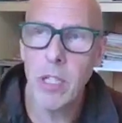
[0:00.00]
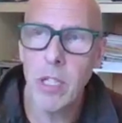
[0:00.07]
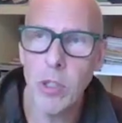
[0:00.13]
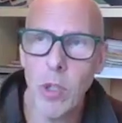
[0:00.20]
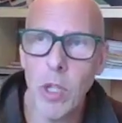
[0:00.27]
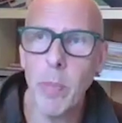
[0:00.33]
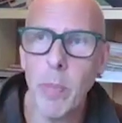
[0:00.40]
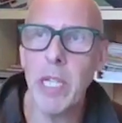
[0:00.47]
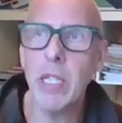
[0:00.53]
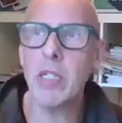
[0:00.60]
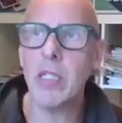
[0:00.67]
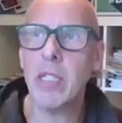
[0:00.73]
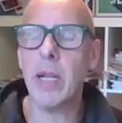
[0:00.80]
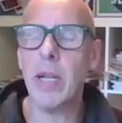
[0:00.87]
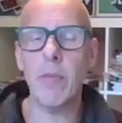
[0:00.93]
So it'd be the
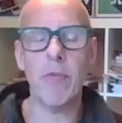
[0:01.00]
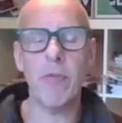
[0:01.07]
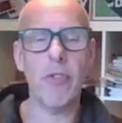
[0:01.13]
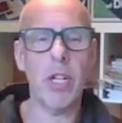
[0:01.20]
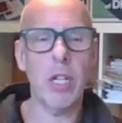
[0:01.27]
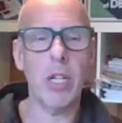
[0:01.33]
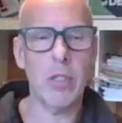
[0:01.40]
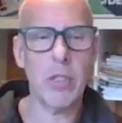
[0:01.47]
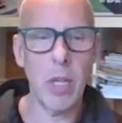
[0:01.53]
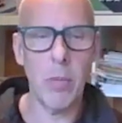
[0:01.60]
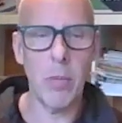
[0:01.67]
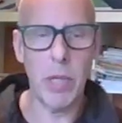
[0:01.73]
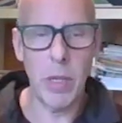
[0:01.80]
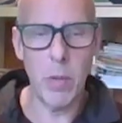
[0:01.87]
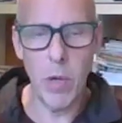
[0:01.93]
same for
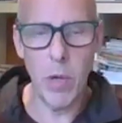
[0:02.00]
somebody